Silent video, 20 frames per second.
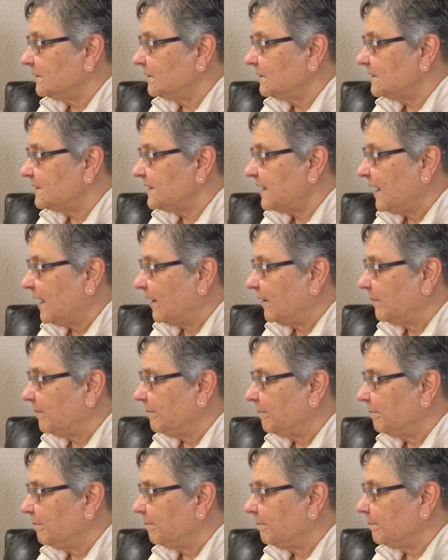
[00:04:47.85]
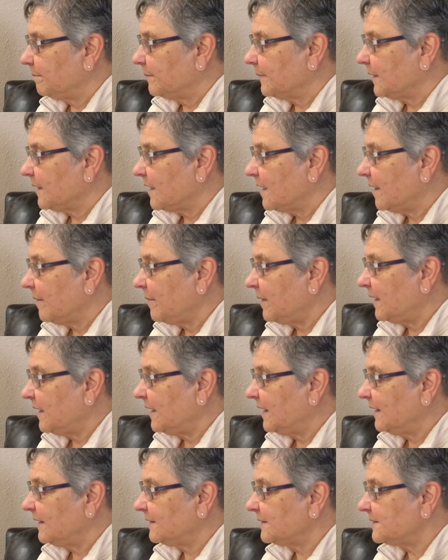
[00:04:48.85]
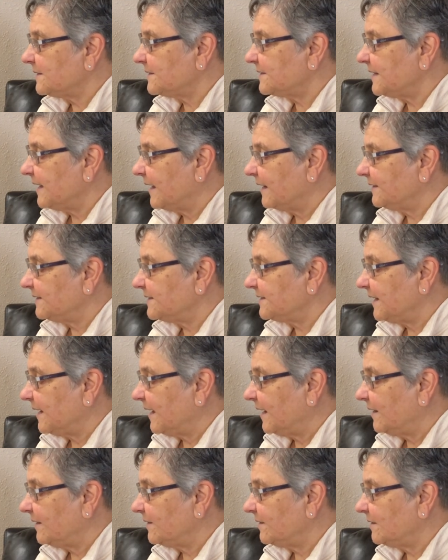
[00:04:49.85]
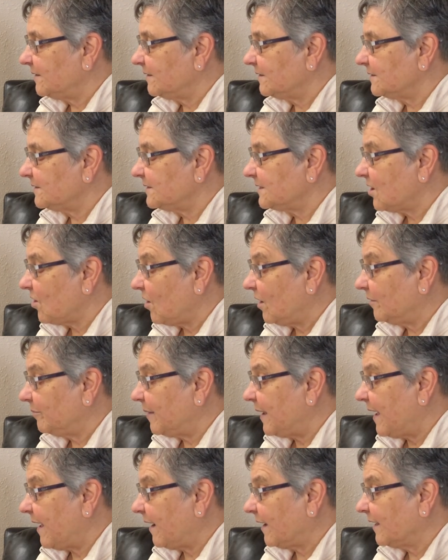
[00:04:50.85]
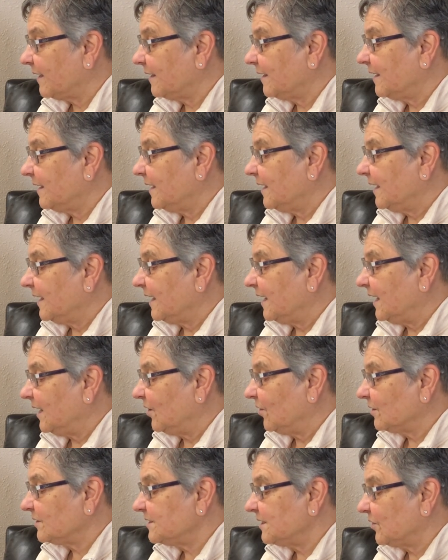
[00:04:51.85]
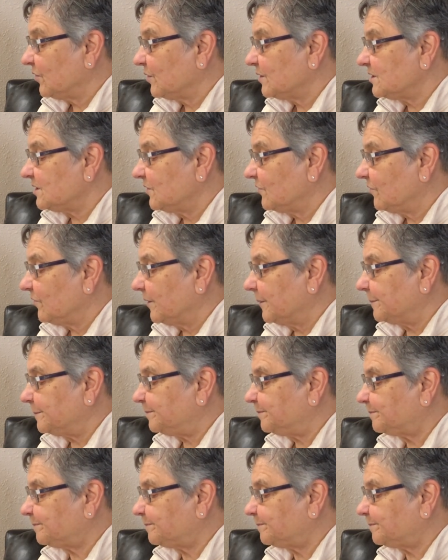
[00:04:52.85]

Said, coming, said called back. He looked at Christopher.